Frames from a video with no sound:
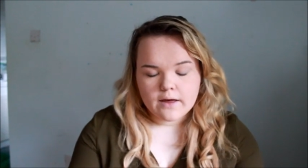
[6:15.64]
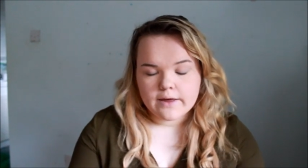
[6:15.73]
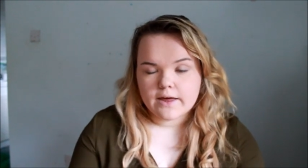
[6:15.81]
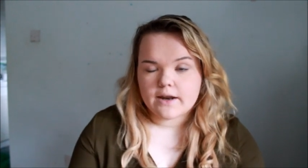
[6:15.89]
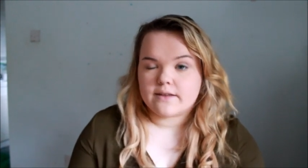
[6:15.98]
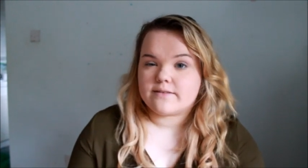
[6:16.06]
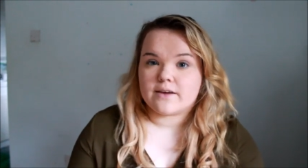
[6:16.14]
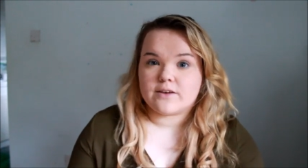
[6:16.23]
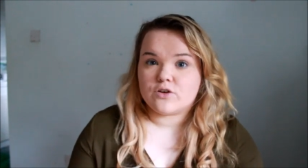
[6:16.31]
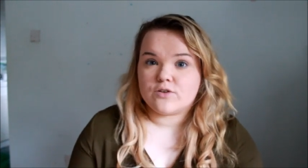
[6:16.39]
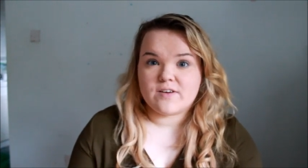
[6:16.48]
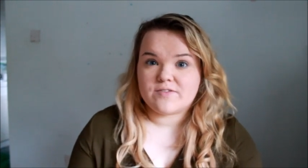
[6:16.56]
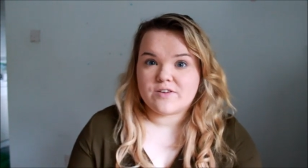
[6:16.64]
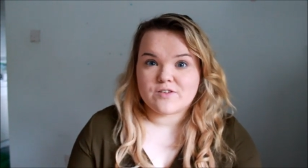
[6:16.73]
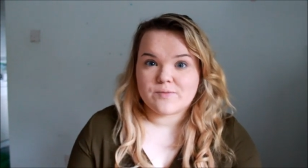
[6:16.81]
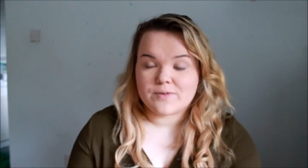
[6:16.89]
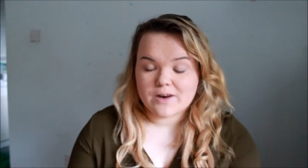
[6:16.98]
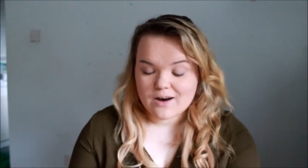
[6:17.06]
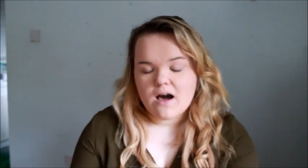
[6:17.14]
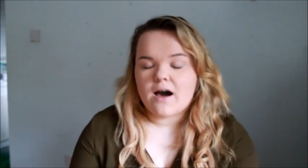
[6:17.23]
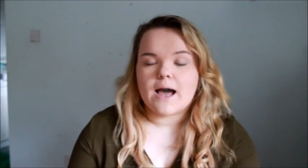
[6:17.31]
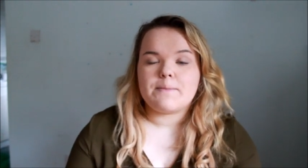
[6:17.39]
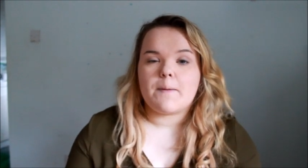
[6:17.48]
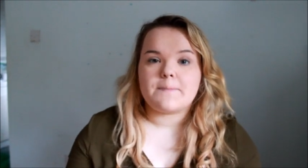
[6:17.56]
again, it's like two fifty or something and
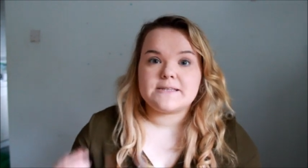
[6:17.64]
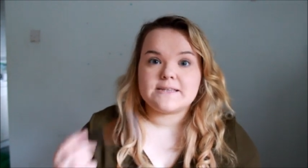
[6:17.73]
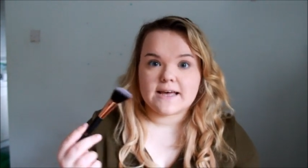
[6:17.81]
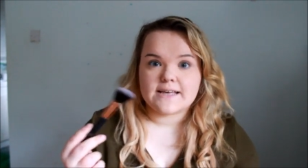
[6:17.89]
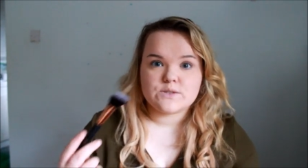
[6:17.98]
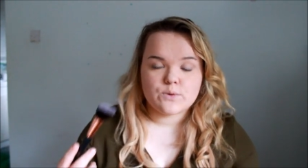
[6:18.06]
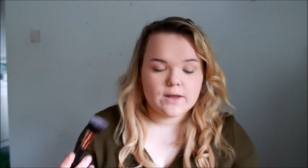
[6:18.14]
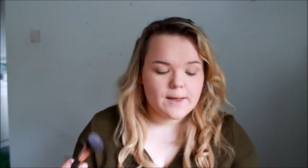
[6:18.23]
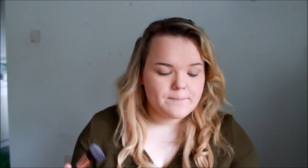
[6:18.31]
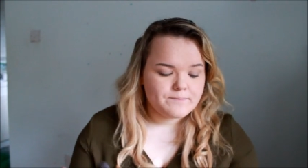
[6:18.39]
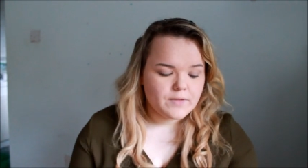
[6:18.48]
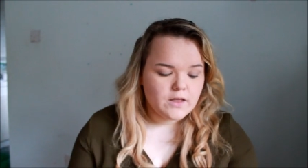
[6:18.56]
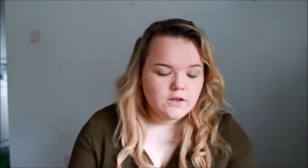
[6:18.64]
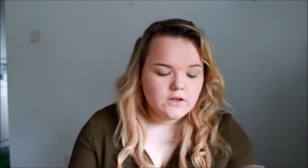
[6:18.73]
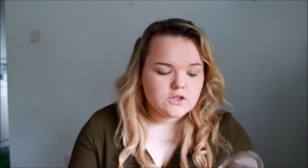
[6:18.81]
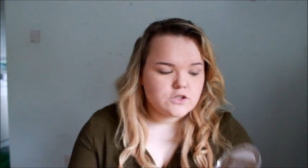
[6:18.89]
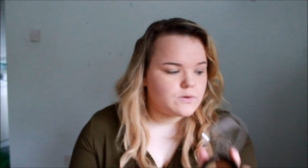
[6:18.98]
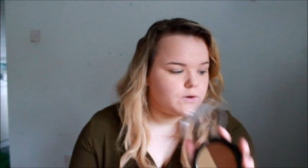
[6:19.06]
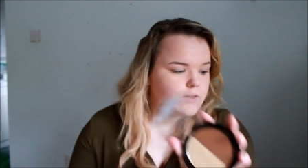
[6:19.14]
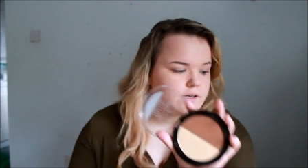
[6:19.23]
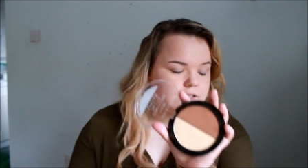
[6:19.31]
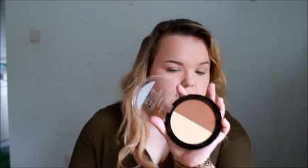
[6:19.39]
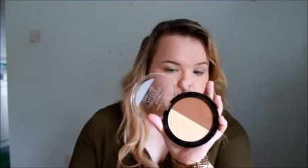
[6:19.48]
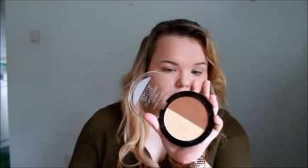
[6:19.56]
I'm obsessed with it. So I'm going
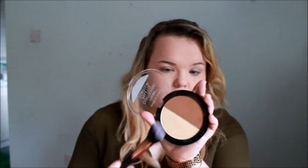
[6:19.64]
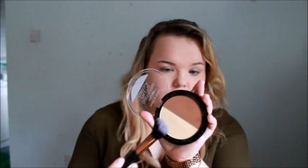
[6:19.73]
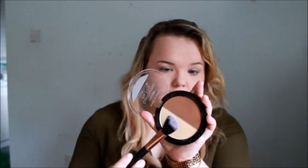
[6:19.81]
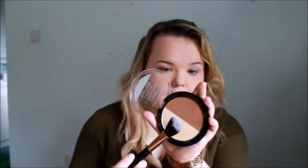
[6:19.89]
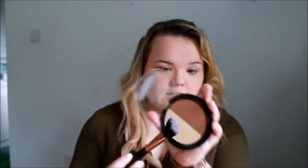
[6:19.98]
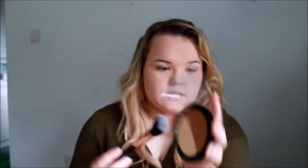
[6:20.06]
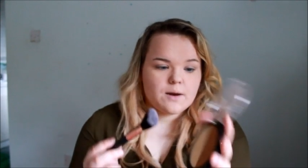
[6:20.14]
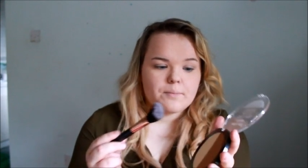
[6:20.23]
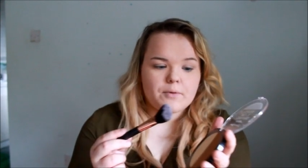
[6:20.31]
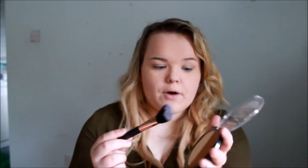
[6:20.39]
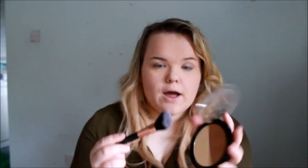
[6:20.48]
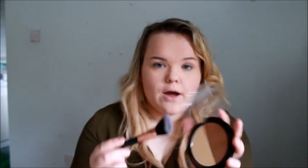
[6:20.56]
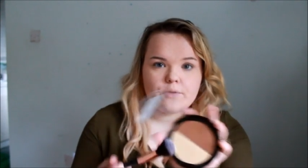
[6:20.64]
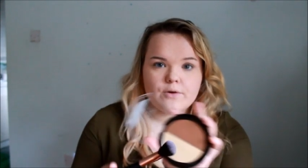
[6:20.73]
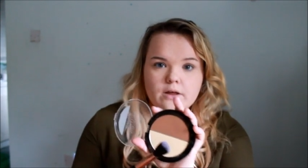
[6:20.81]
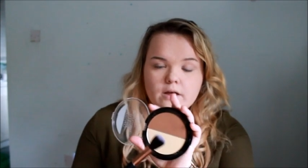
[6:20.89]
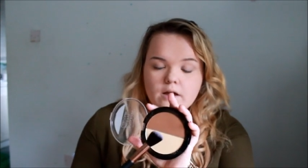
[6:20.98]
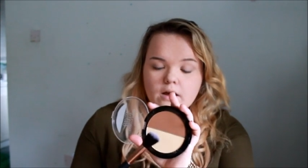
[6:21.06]
to take that brown